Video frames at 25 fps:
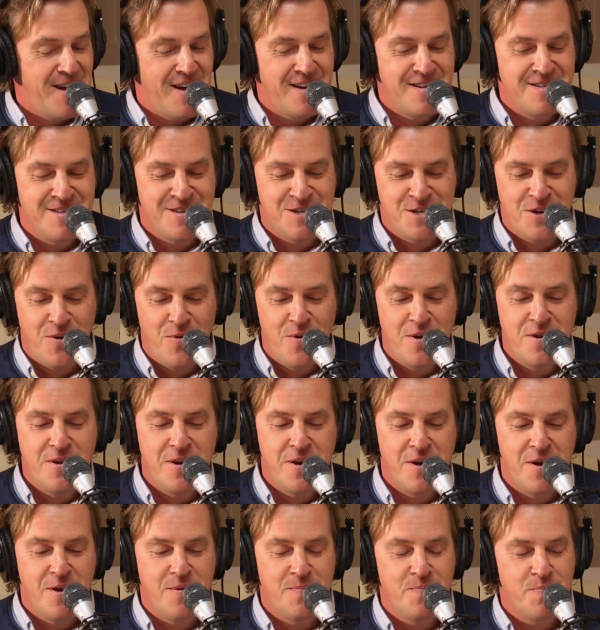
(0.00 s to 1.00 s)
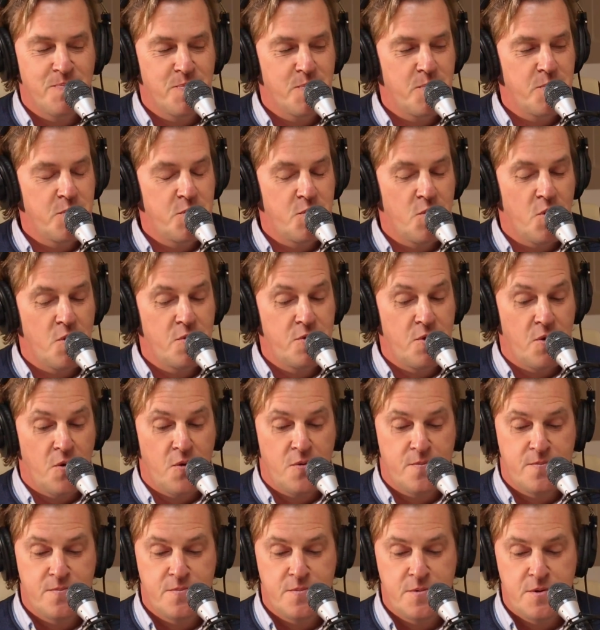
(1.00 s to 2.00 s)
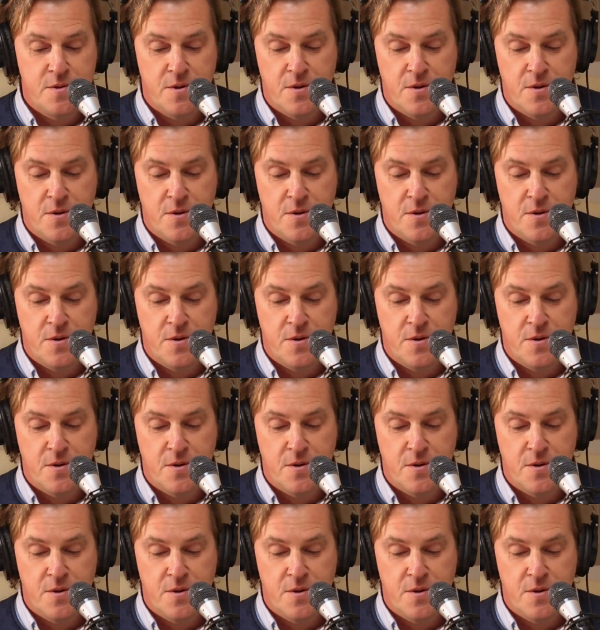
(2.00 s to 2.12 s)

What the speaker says: and sharing your